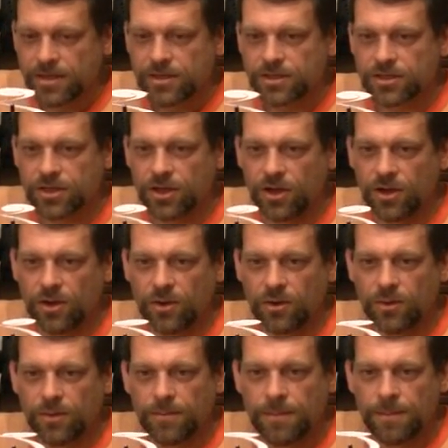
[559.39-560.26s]

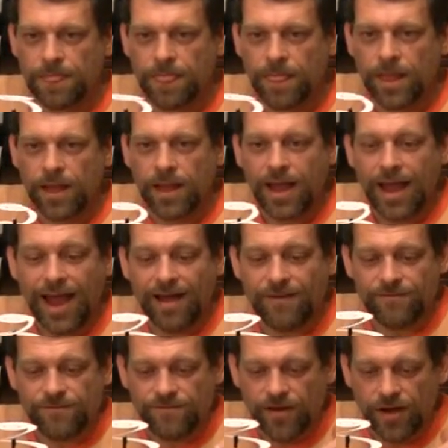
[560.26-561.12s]
So
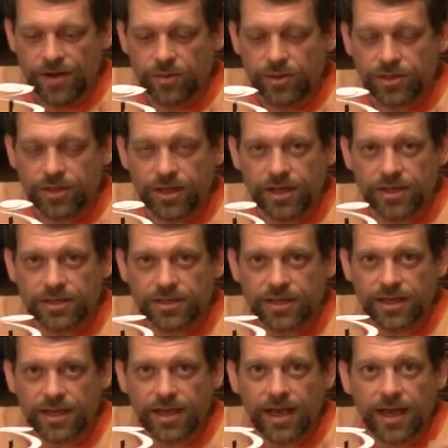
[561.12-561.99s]
have fun with
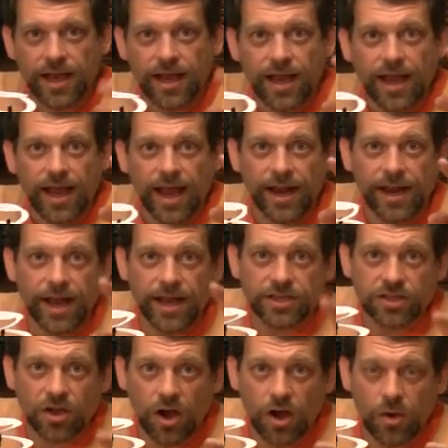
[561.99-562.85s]
this. And
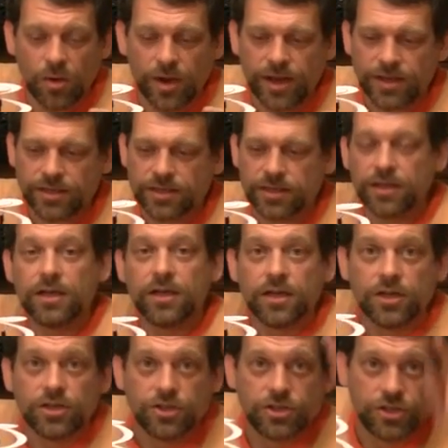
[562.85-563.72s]
as always,
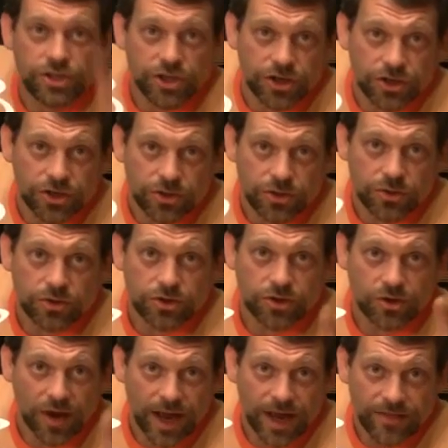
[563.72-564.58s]
do
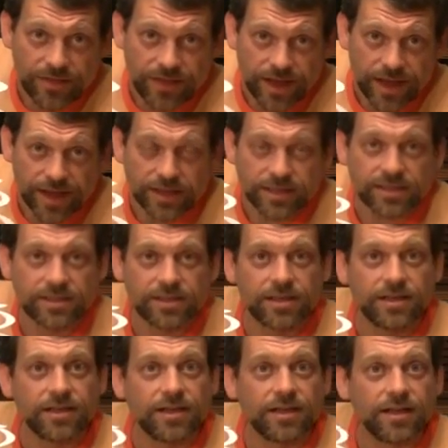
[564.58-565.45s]
try
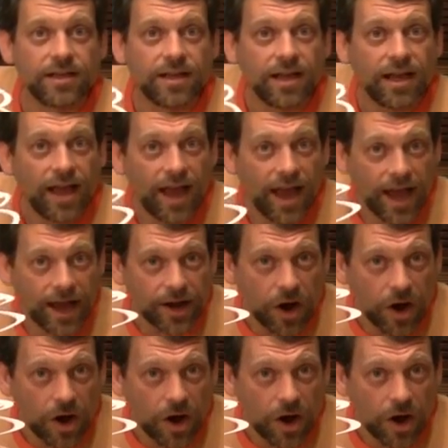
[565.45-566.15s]
this at